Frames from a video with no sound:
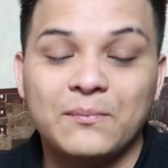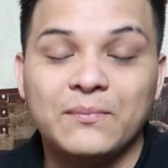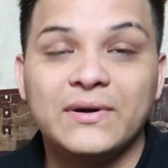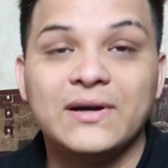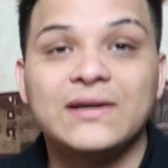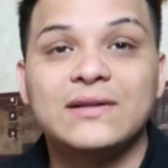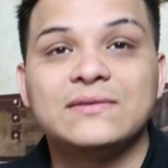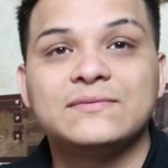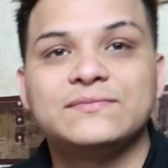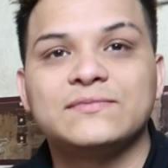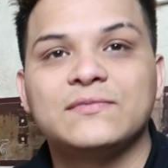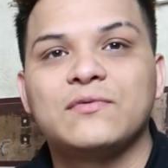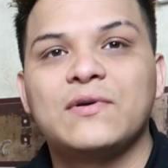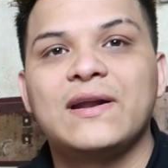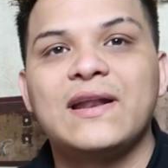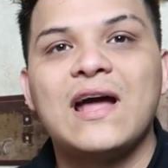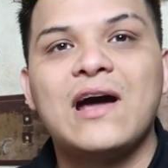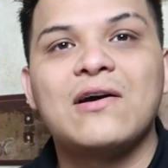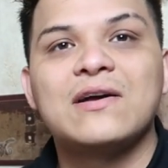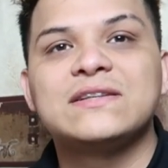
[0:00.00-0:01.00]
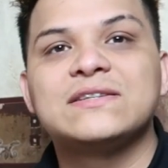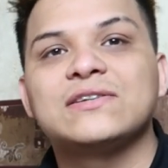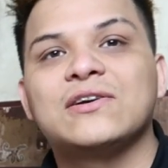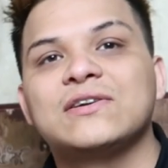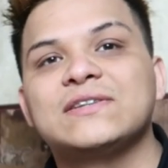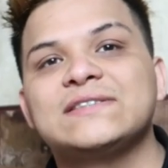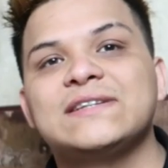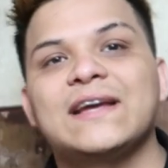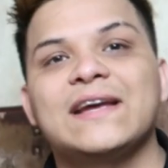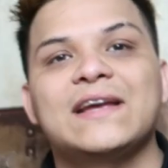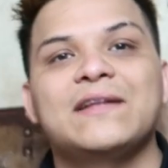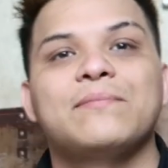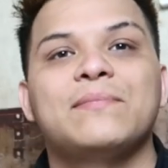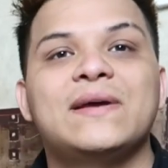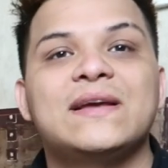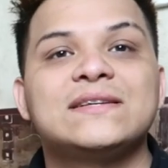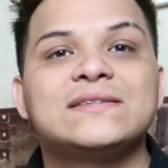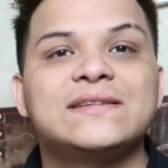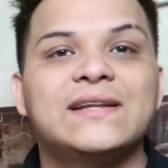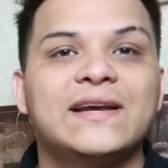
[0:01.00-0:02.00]
But right now it's our second
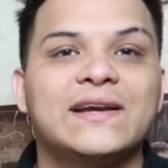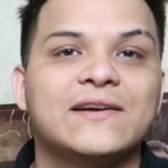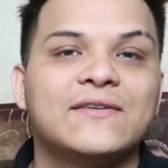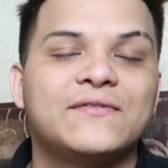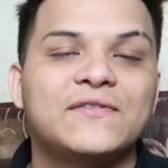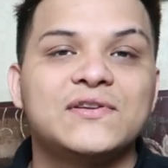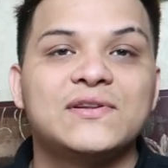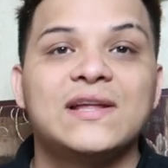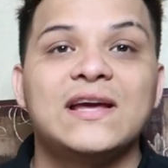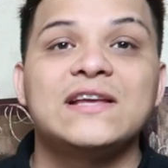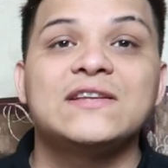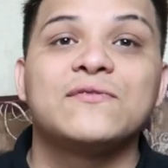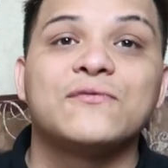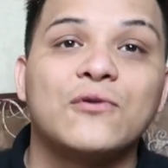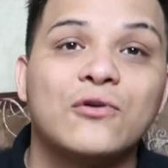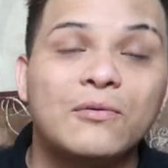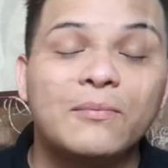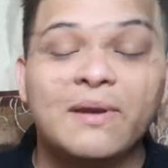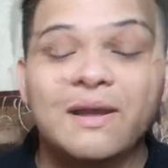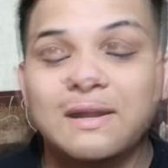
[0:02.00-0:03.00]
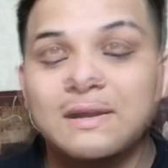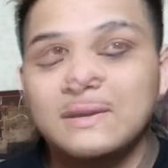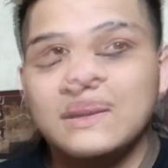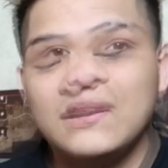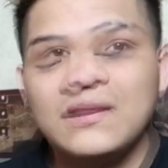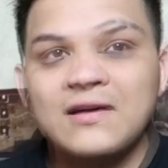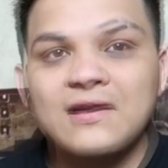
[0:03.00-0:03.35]
best deck of today's format.